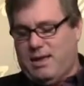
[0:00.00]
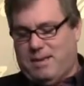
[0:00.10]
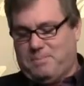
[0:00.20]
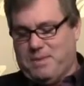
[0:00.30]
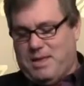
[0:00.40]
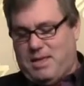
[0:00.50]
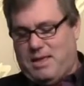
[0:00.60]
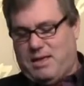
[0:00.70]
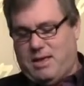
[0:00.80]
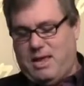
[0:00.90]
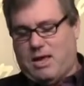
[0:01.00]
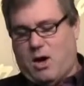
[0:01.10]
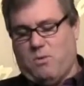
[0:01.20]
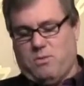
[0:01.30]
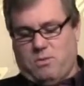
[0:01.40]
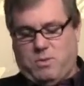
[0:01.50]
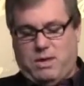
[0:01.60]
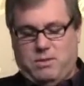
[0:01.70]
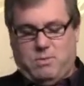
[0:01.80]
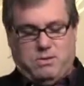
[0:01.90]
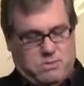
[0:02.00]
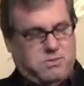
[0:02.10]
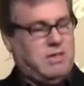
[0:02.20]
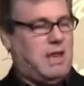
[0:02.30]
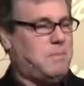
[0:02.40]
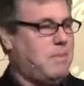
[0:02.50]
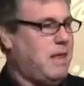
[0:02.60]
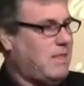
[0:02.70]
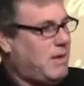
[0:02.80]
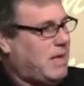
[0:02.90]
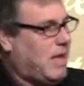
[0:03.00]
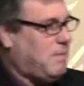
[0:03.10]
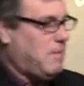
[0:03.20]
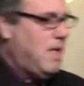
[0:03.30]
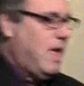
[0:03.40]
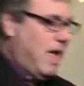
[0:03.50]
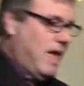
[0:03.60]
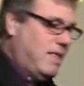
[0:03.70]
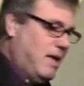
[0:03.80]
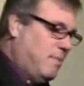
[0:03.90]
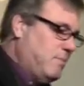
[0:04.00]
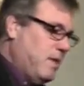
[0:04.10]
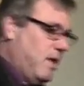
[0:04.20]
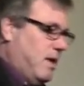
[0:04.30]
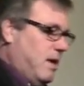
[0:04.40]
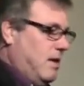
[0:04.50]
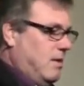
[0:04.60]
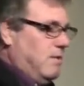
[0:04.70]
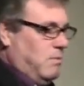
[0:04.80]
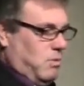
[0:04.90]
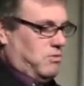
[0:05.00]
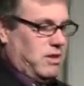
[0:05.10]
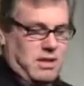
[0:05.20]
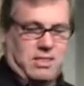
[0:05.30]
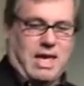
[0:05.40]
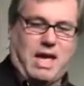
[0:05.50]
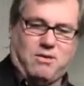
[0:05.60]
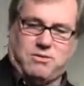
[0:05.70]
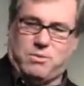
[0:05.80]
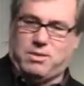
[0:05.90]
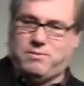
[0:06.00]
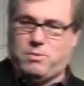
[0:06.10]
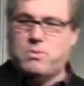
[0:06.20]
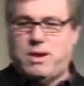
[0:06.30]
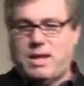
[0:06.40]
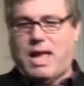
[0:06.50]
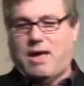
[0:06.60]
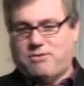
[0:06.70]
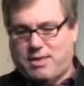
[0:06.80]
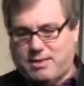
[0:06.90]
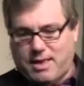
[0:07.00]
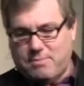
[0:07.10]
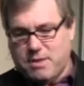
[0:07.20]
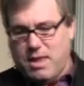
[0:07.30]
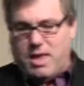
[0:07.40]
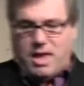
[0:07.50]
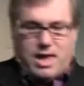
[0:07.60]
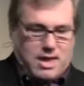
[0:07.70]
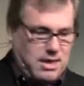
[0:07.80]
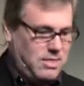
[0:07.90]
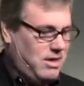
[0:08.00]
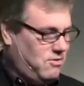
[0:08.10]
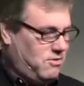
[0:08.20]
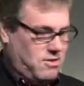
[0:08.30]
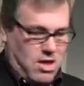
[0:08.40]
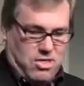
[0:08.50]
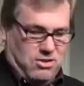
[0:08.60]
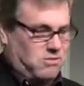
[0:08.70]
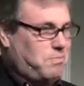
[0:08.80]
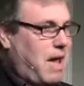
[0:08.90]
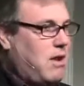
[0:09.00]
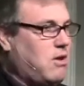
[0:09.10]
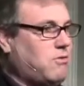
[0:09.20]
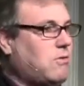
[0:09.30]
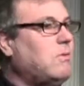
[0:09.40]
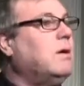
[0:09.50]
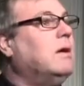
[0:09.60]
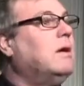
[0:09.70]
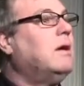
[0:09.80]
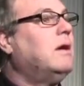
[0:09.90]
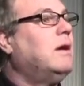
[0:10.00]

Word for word: yeah. And uh, he called, and we had, we set up a meeting. They came, and uh, uh we're sitting in the house that we were living. We're renting a house at that time, and this this spider goes. What?